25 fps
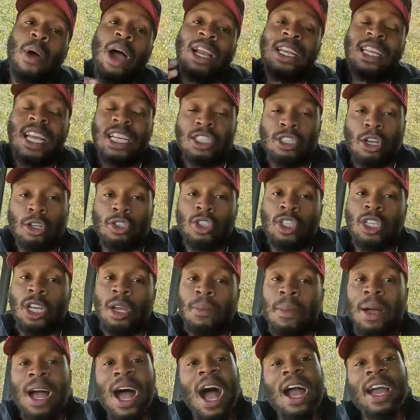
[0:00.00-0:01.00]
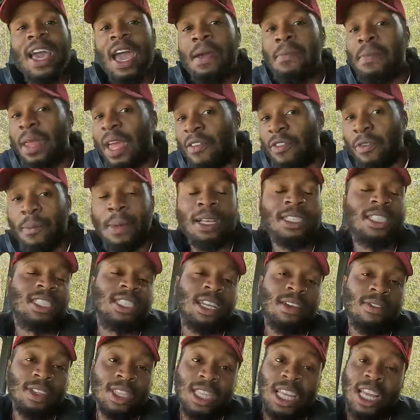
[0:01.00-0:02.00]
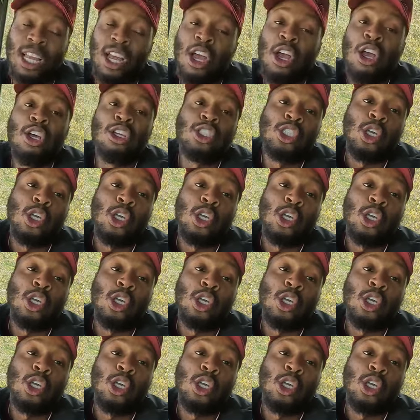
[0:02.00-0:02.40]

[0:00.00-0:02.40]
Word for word: I did talk to them. I gave them the information and everything.